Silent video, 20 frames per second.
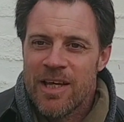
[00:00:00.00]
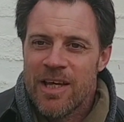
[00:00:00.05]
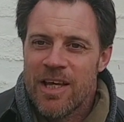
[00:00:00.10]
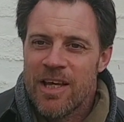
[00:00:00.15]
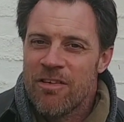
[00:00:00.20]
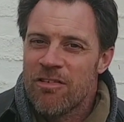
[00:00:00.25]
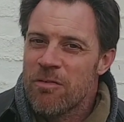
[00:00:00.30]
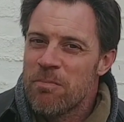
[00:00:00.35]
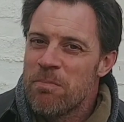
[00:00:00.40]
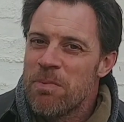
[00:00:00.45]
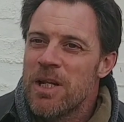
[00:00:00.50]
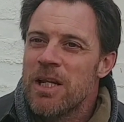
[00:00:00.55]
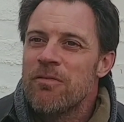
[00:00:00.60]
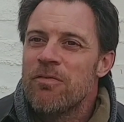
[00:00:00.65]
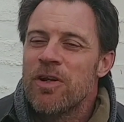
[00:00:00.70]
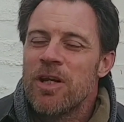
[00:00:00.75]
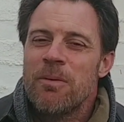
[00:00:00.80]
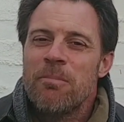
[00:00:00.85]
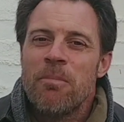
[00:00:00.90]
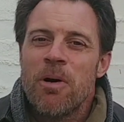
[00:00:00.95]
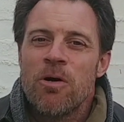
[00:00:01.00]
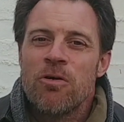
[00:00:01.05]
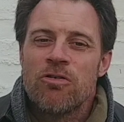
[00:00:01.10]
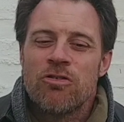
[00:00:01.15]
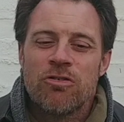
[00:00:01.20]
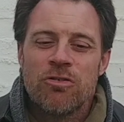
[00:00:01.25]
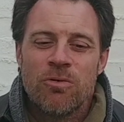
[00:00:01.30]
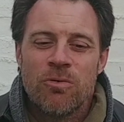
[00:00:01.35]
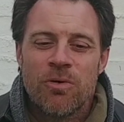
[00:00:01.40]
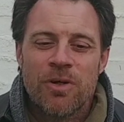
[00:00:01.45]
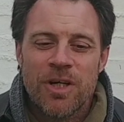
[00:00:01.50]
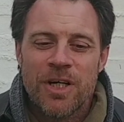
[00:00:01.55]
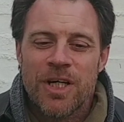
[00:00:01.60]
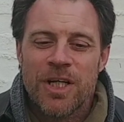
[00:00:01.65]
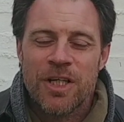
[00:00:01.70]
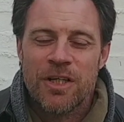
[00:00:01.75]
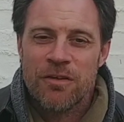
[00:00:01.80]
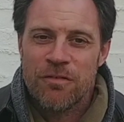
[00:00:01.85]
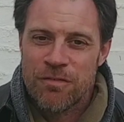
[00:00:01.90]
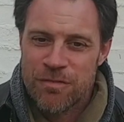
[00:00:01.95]
Is a bit of an emotional
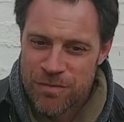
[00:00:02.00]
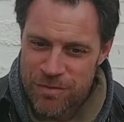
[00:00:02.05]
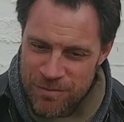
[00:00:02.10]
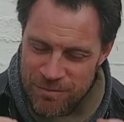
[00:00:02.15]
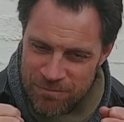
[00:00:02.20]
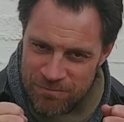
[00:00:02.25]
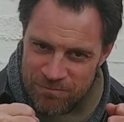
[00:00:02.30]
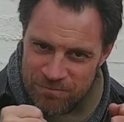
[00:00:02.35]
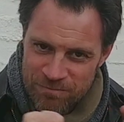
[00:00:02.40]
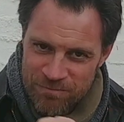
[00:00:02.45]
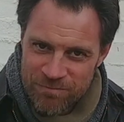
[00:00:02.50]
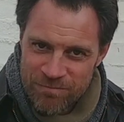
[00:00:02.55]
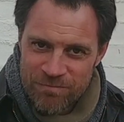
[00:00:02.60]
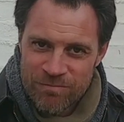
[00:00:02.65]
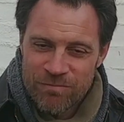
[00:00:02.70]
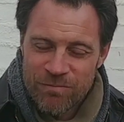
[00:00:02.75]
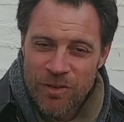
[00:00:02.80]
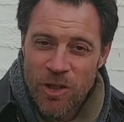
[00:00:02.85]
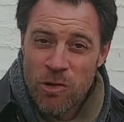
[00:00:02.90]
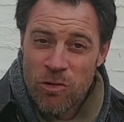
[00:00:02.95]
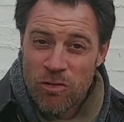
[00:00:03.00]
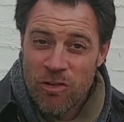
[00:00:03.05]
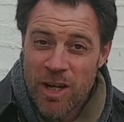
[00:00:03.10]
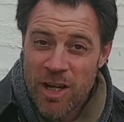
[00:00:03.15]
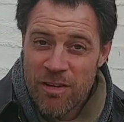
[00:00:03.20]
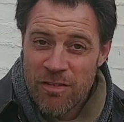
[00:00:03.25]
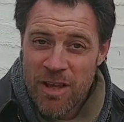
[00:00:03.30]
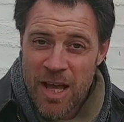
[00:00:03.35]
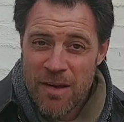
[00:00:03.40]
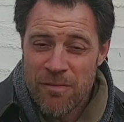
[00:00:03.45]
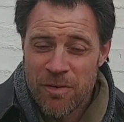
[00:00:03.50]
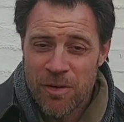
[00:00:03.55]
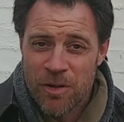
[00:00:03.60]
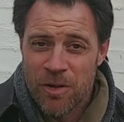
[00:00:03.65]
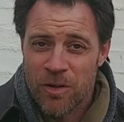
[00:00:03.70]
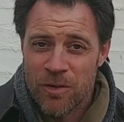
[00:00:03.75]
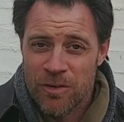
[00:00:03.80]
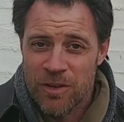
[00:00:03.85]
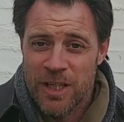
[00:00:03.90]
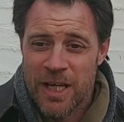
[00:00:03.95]
kind of, those days haven't
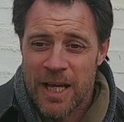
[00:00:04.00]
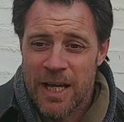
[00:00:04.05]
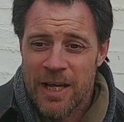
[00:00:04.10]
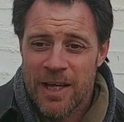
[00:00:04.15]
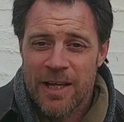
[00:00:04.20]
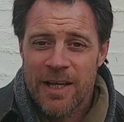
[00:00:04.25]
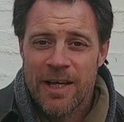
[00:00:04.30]
gone yet.